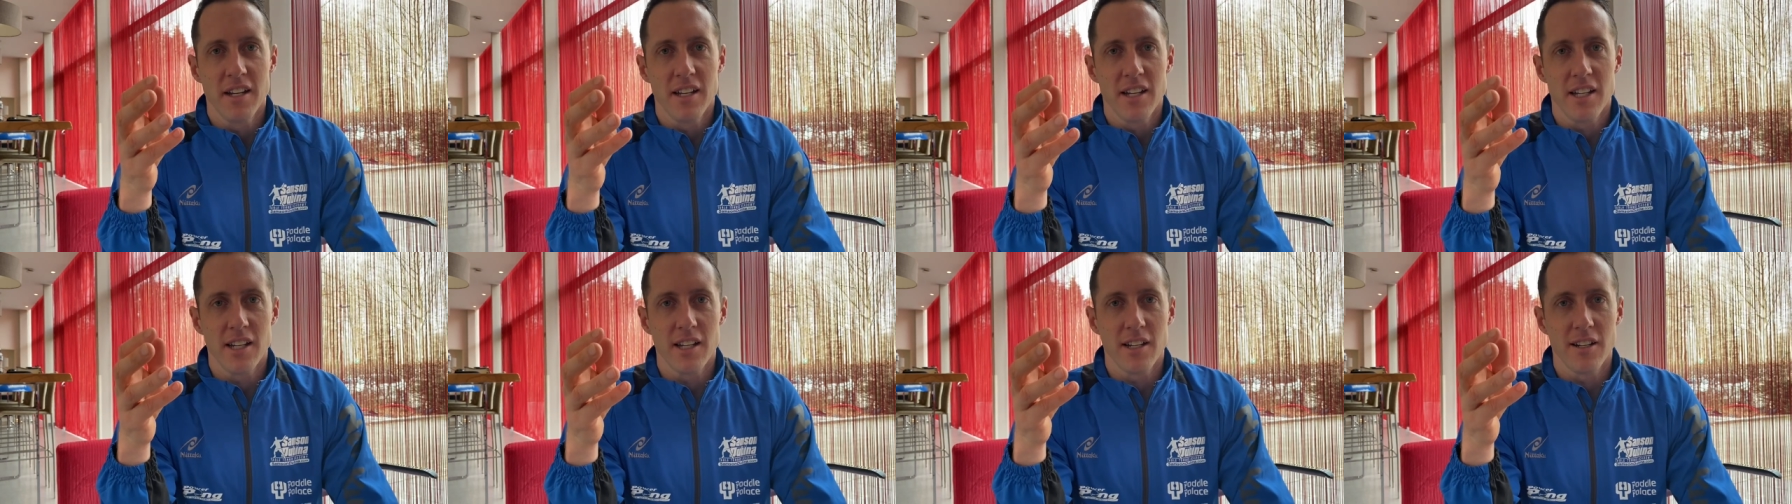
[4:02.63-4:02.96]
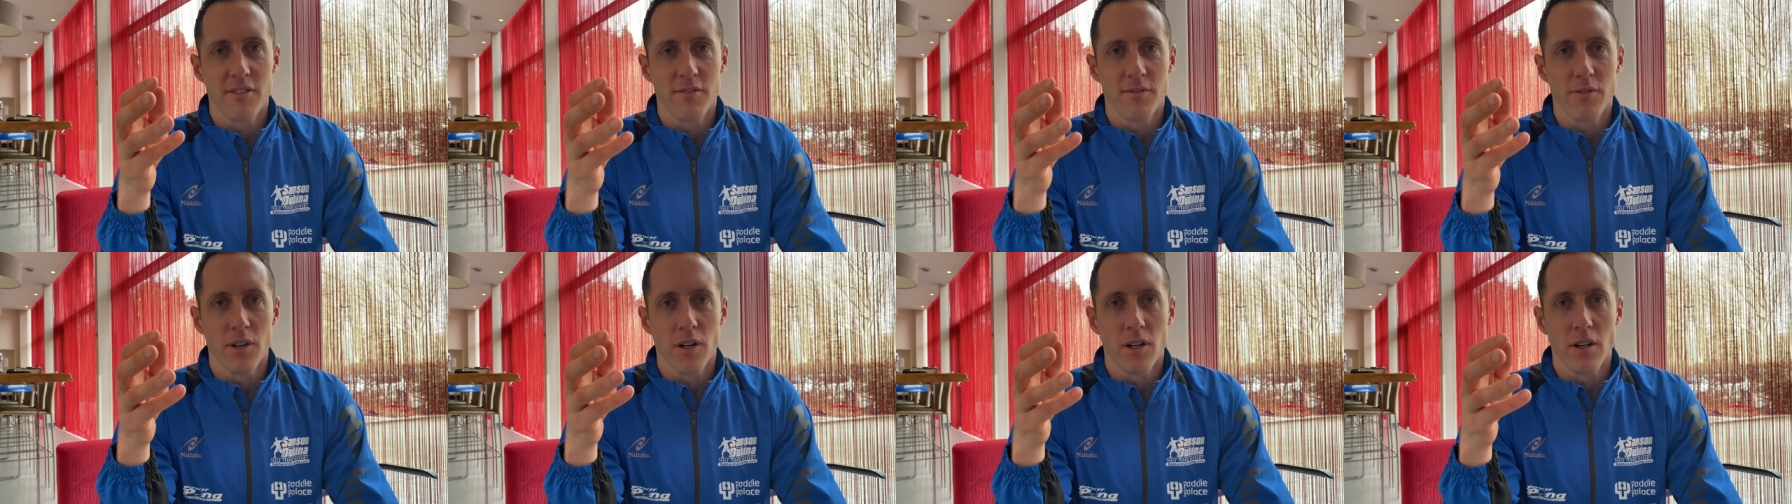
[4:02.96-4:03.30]
it
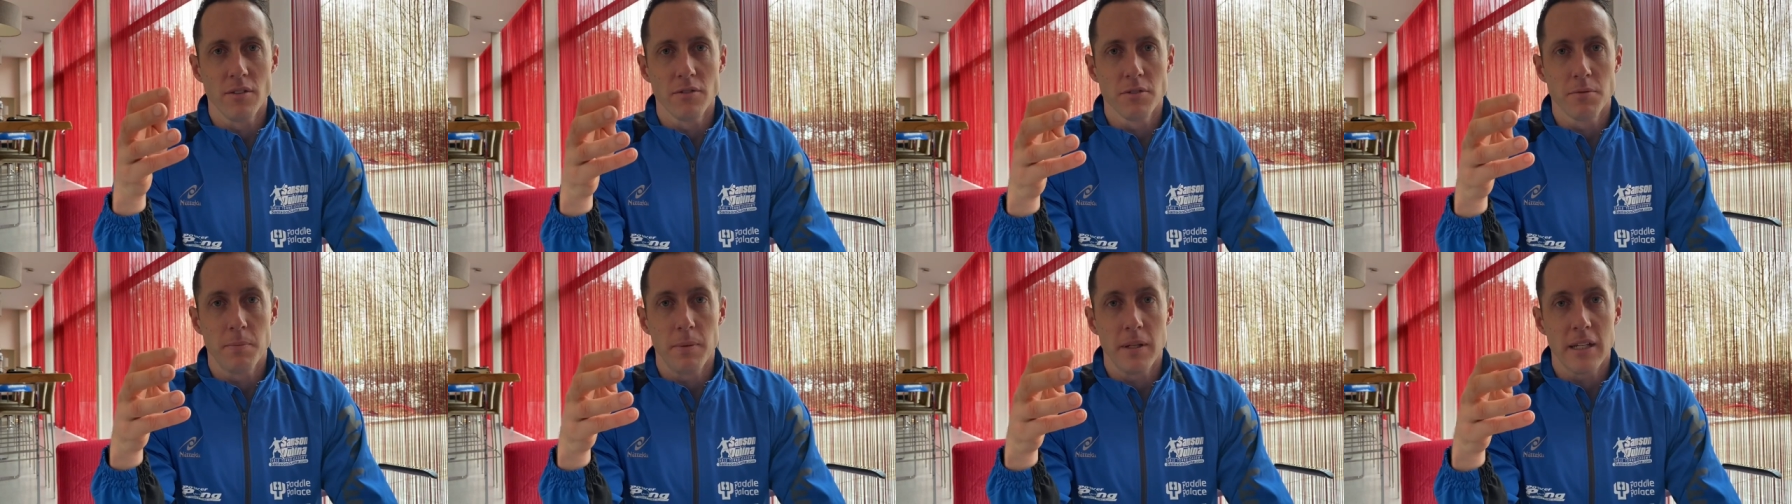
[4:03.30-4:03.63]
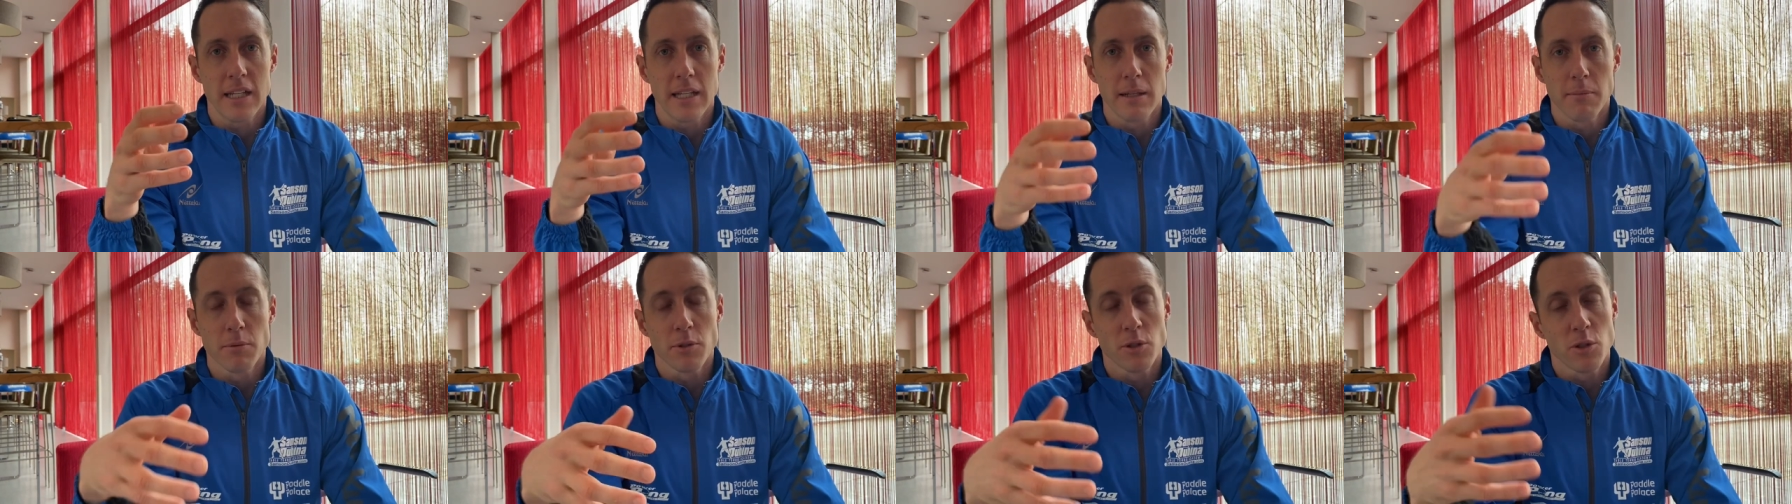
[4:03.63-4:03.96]
involves being
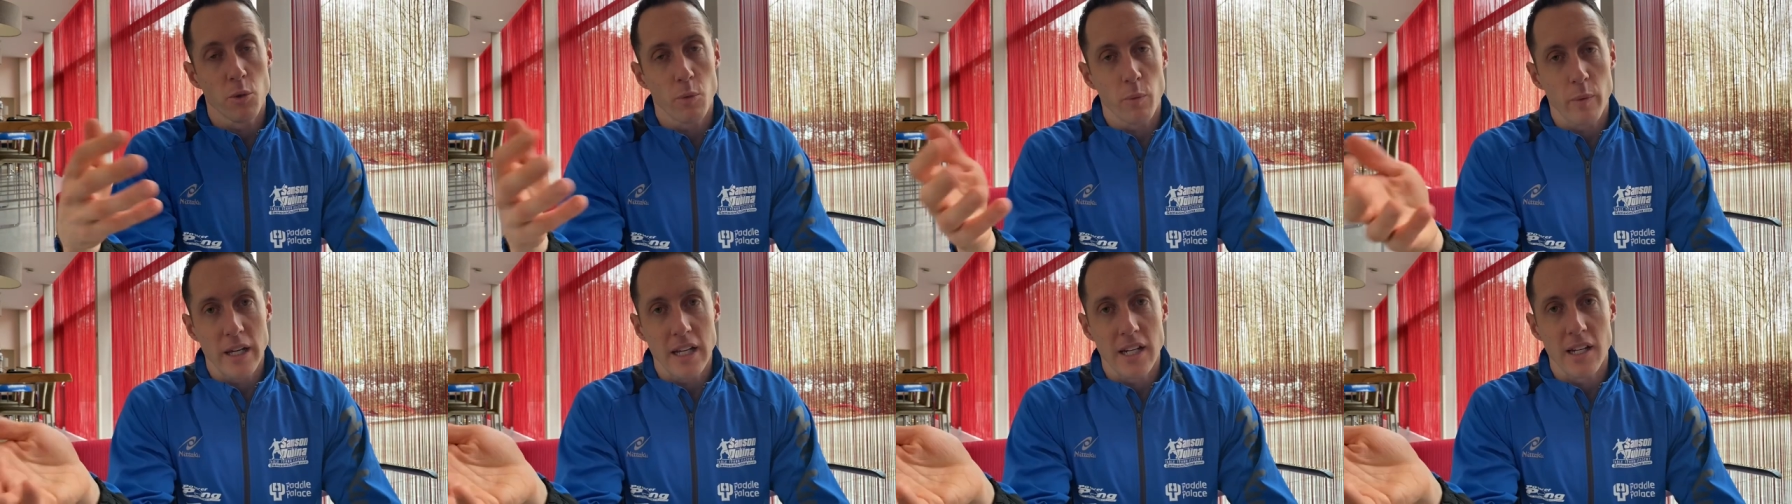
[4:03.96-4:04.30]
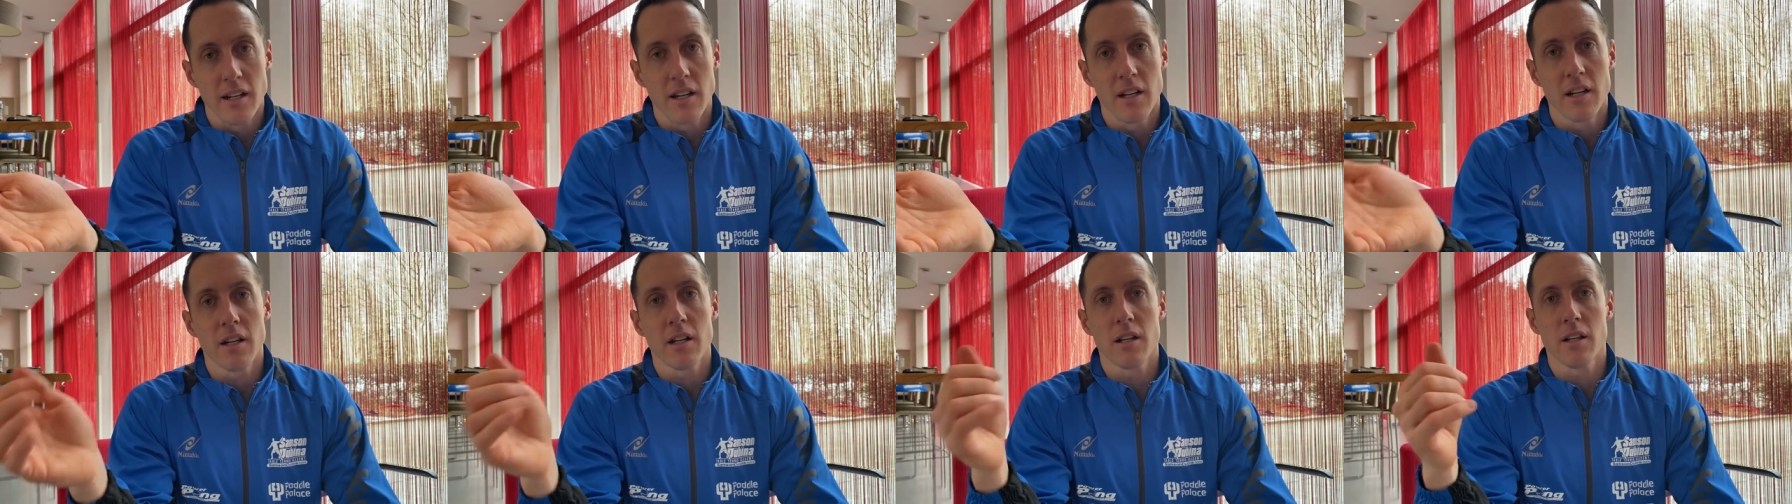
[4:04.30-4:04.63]
able to
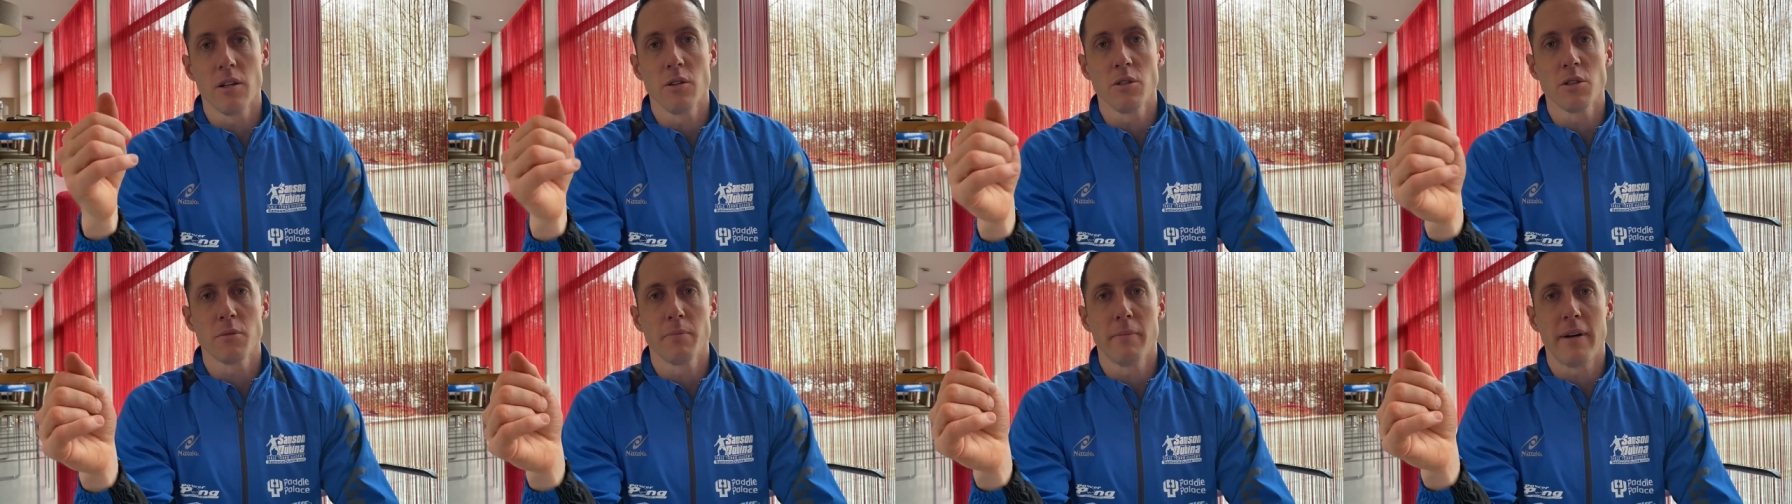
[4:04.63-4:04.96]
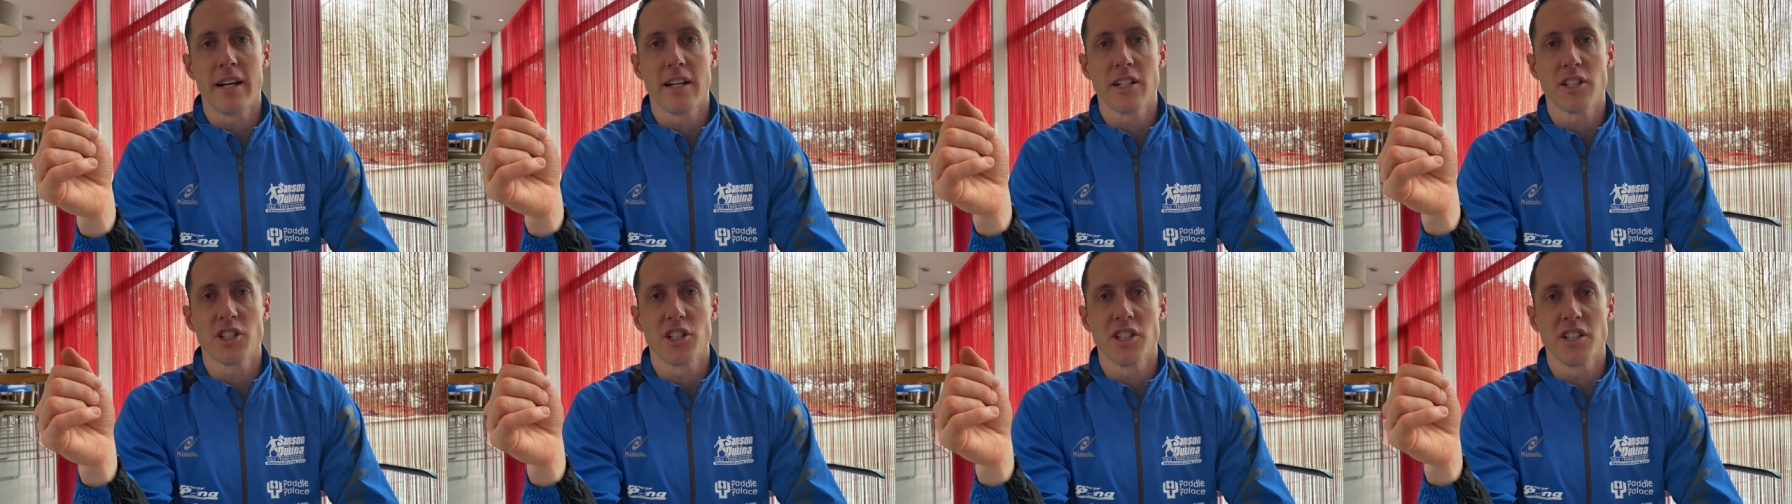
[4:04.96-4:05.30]
win close
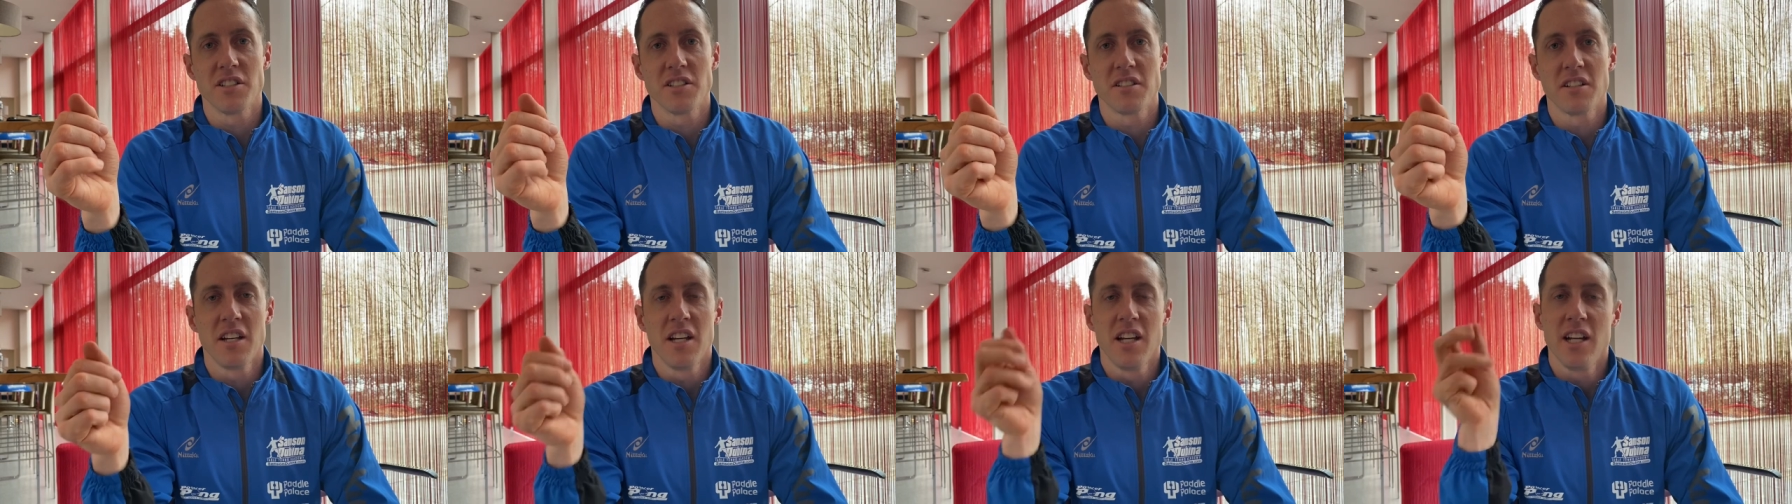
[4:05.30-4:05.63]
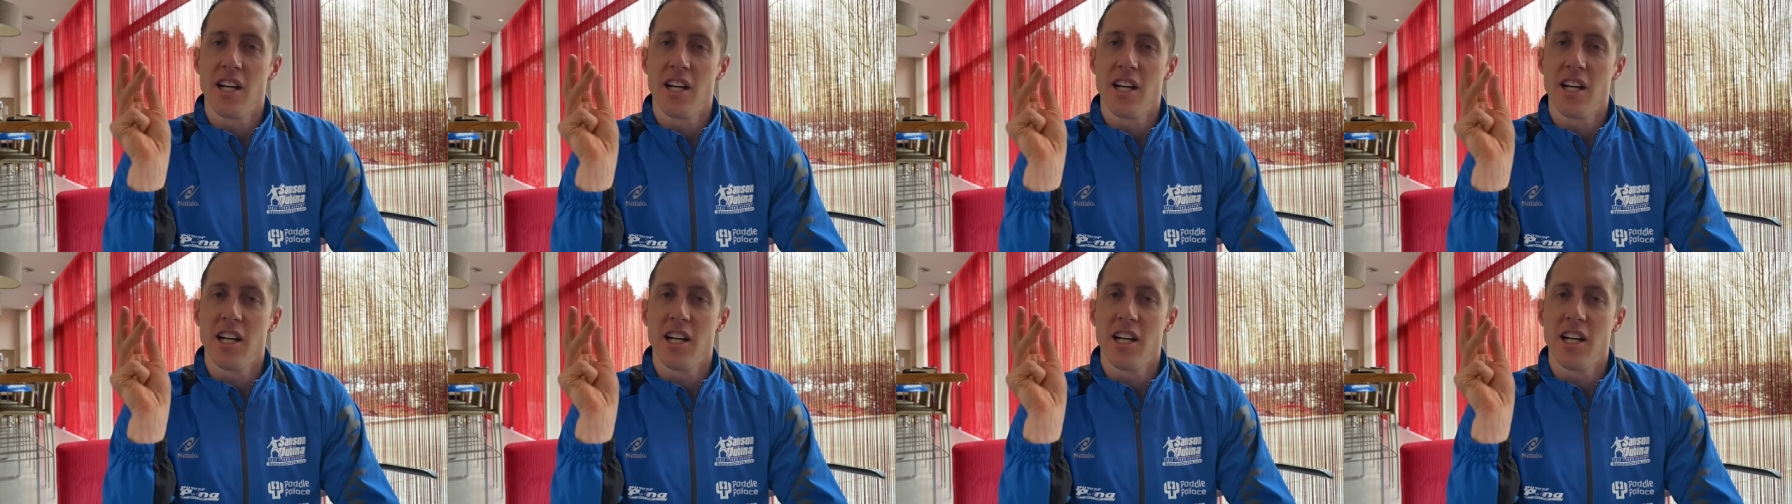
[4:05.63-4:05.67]
matches.